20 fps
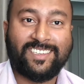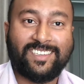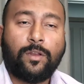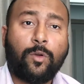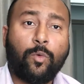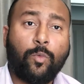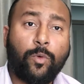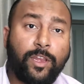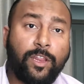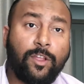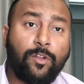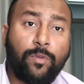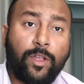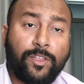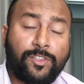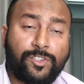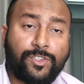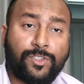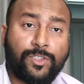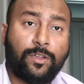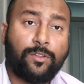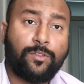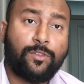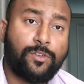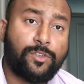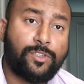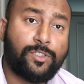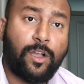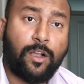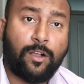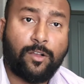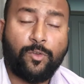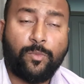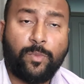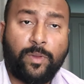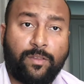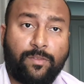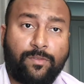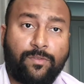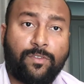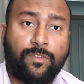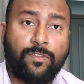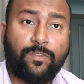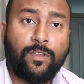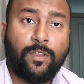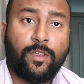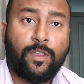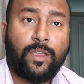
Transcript: Now, when you register those documents,